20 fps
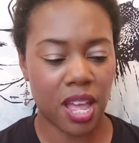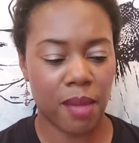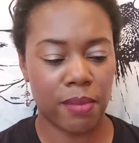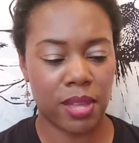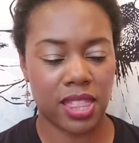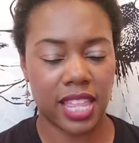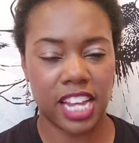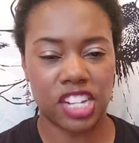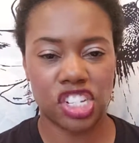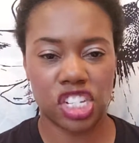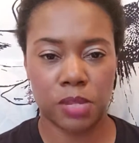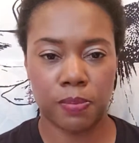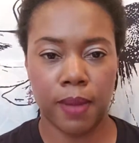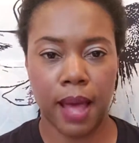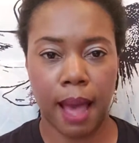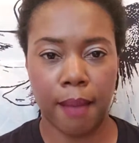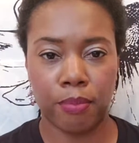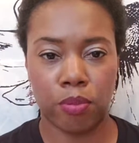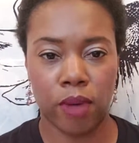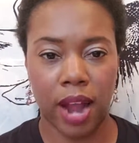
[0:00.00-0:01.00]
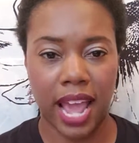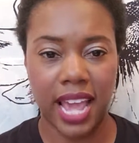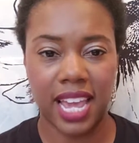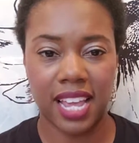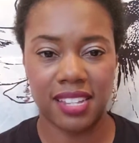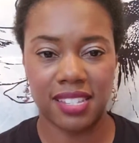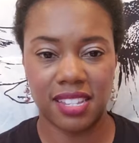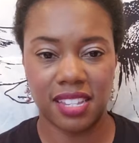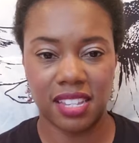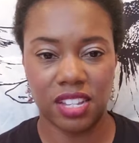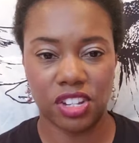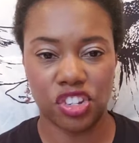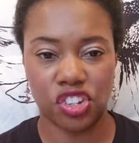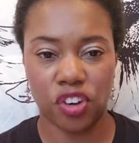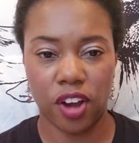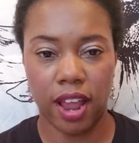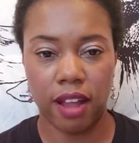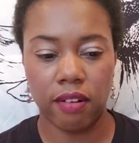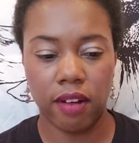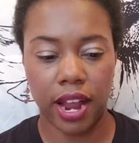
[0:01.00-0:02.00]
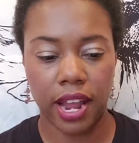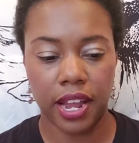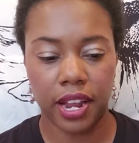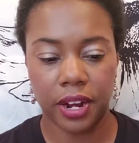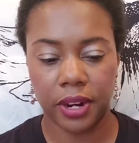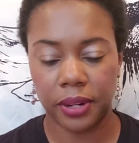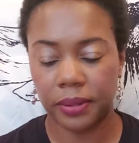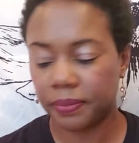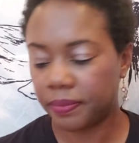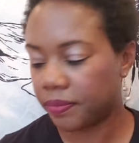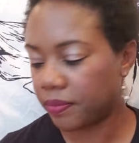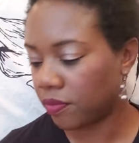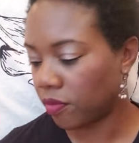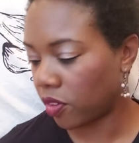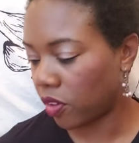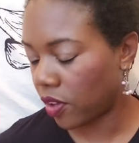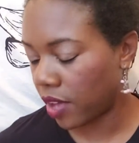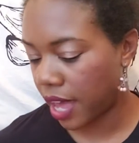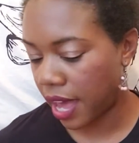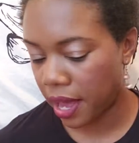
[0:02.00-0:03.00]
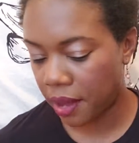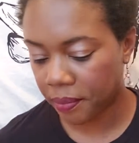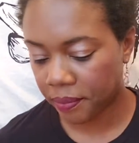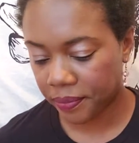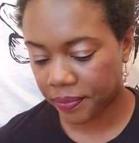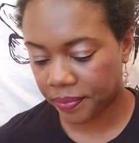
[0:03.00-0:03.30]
but they just pop right into the tray right here. Okay.